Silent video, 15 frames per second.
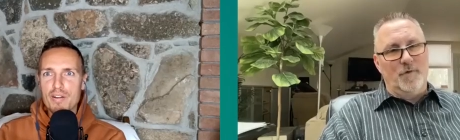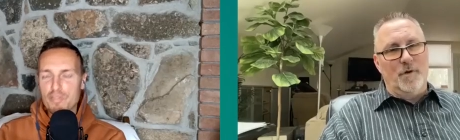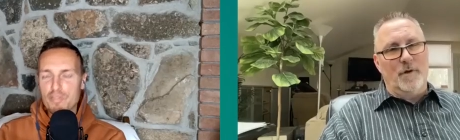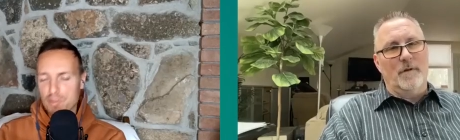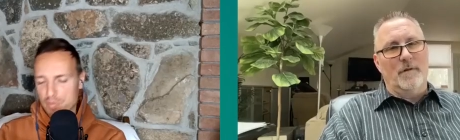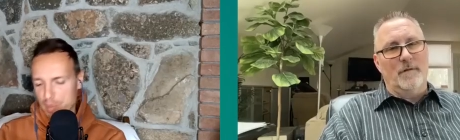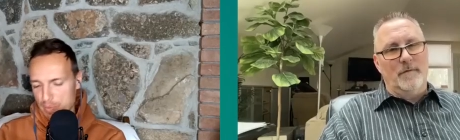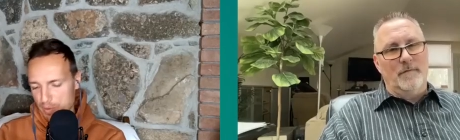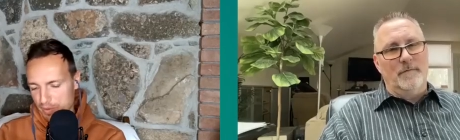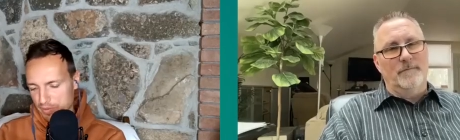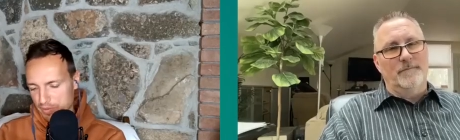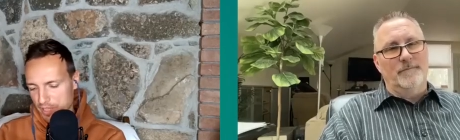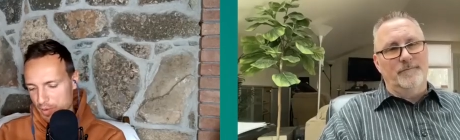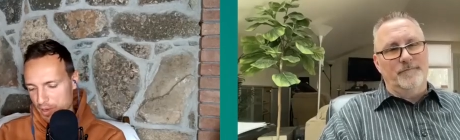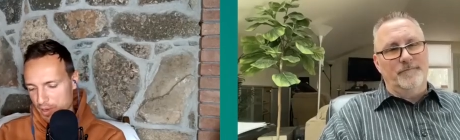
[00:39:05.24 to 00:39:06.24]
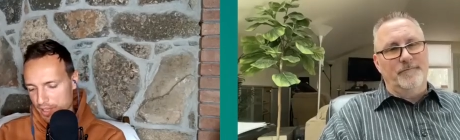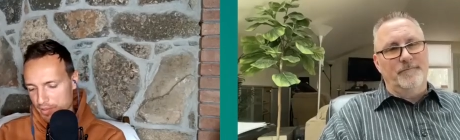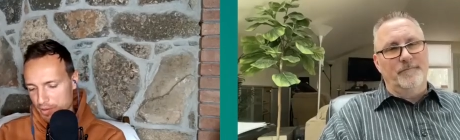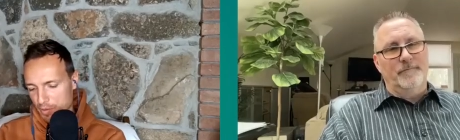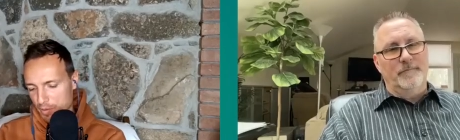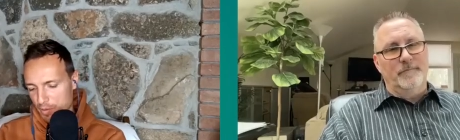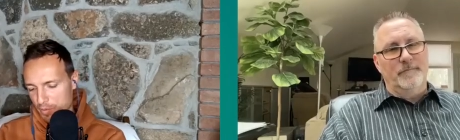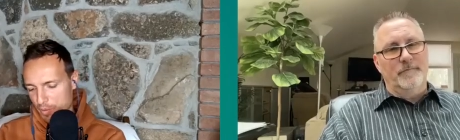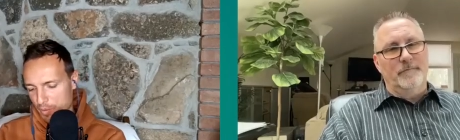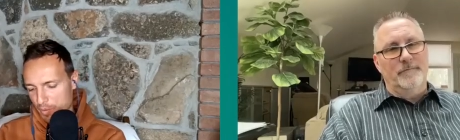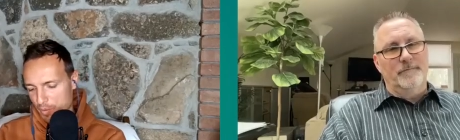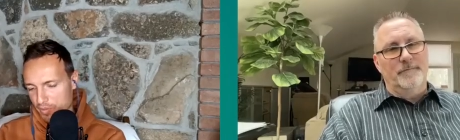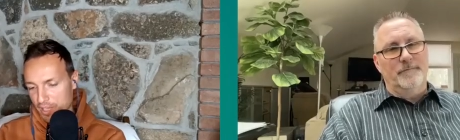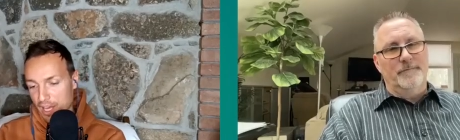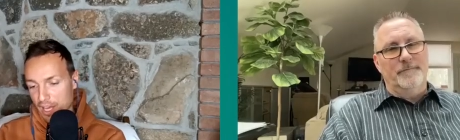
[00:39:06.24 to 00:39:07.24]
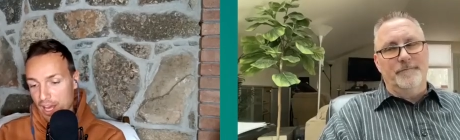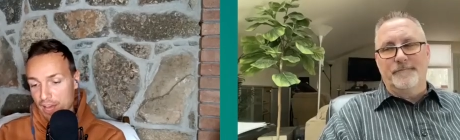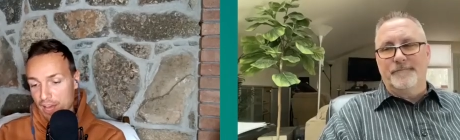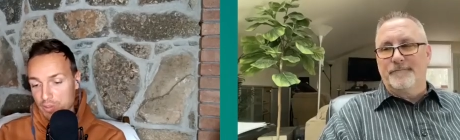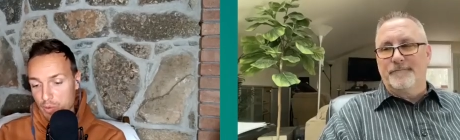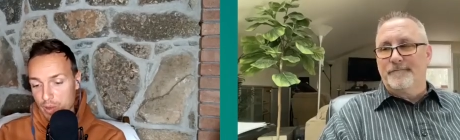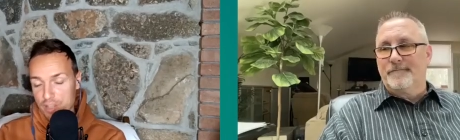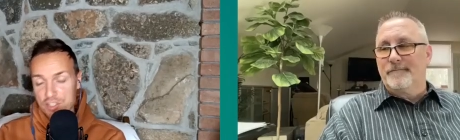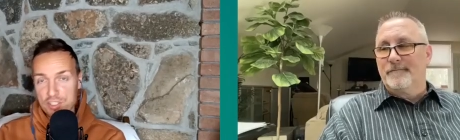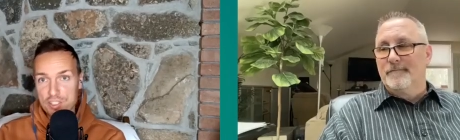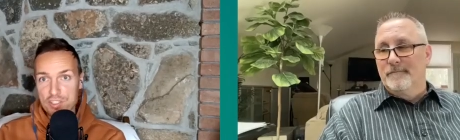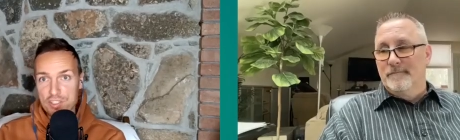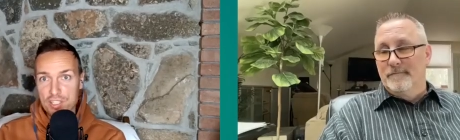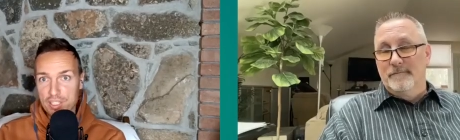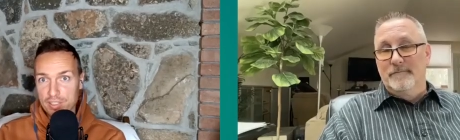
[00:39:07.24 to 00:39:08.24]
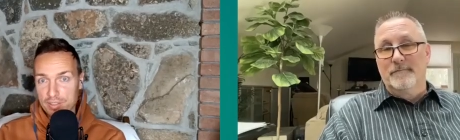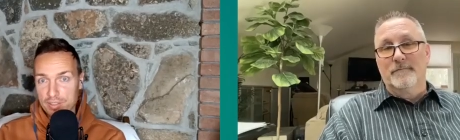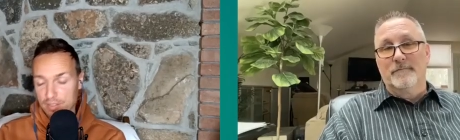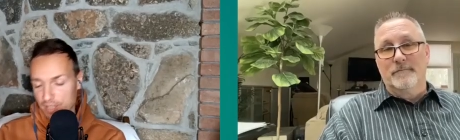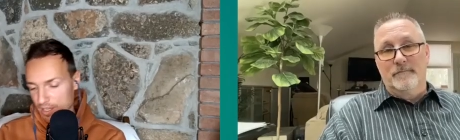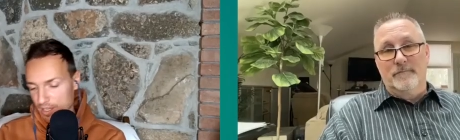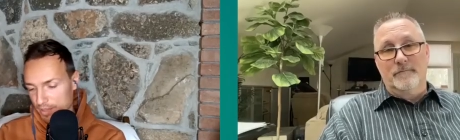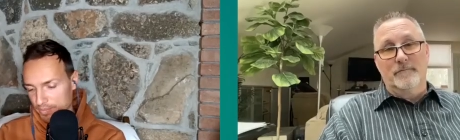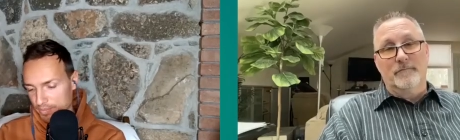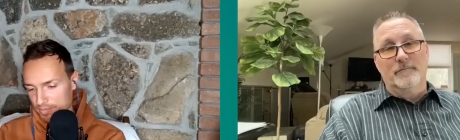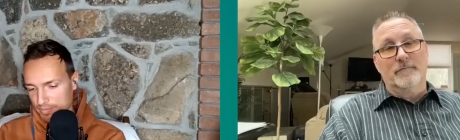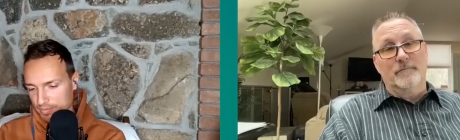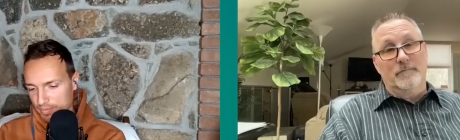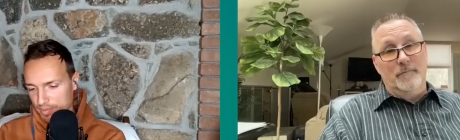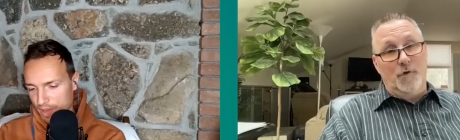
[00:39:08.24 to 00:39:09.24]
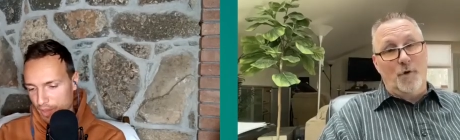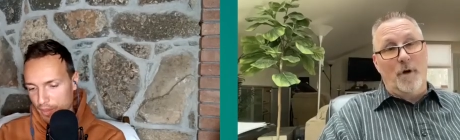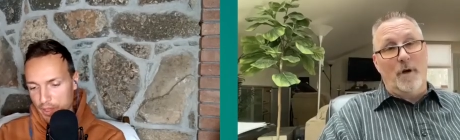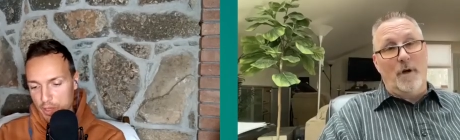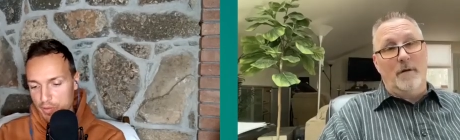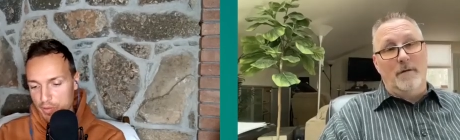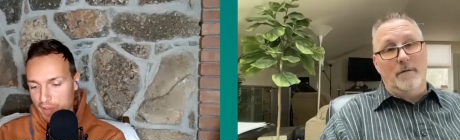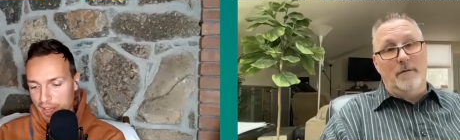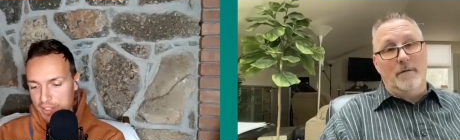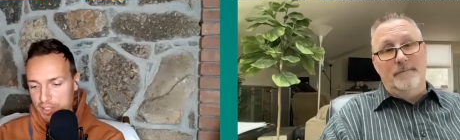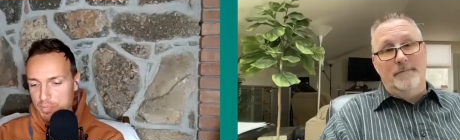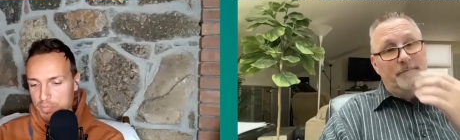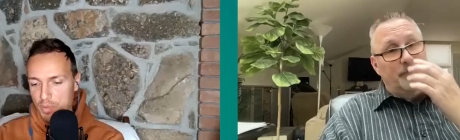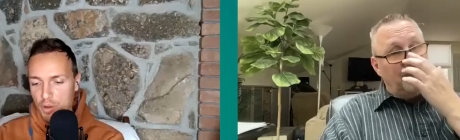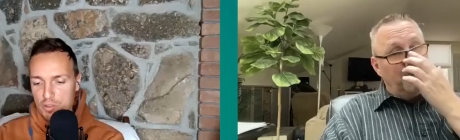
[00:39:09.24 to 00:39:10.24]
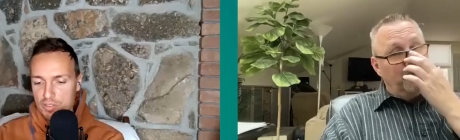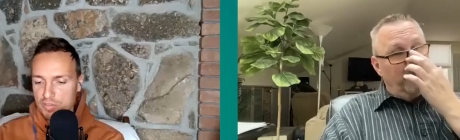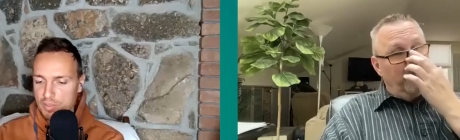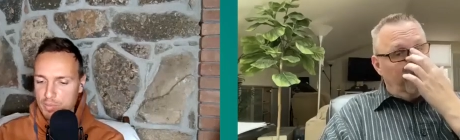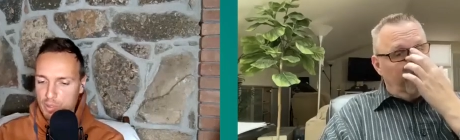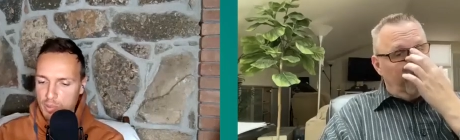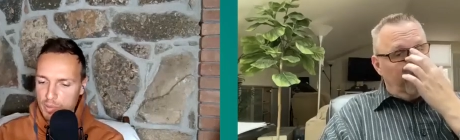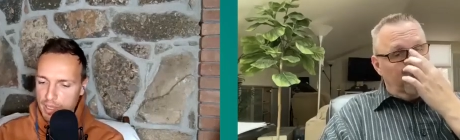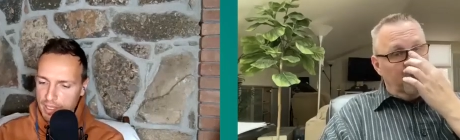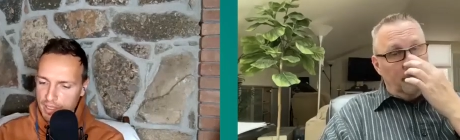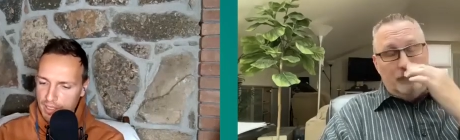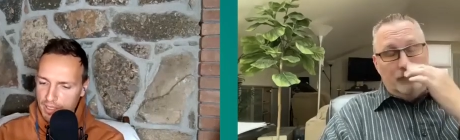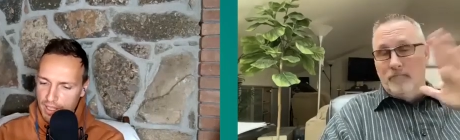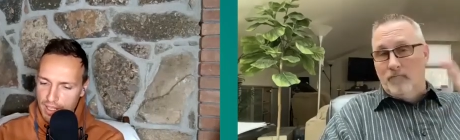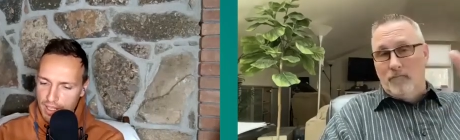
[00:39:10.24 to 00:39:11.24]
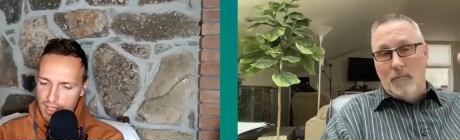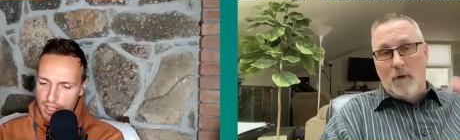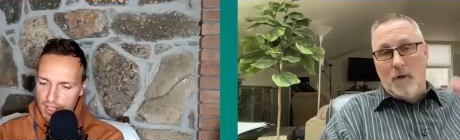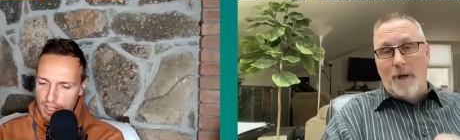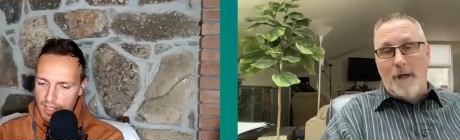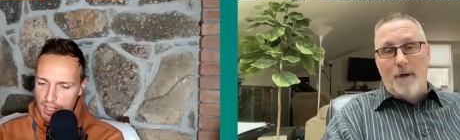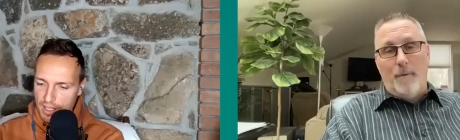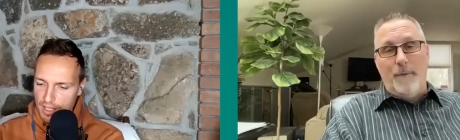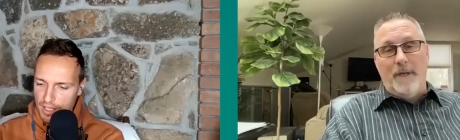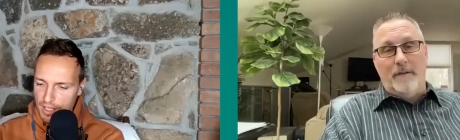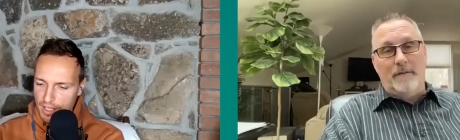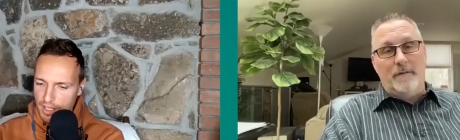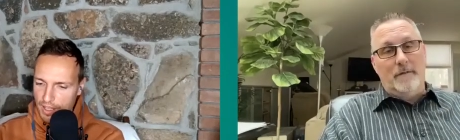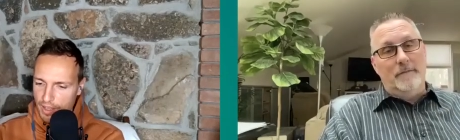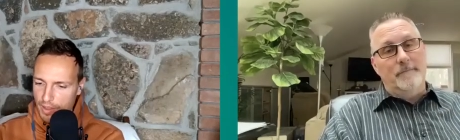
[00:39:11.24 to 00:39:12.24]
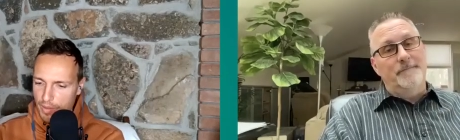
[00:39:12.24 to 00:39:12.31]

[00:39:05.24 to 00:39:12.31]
Speaker 1: for people if they wanted to have if they have questions, and um, sure. I think you've answered most of them already. Oh, by all means.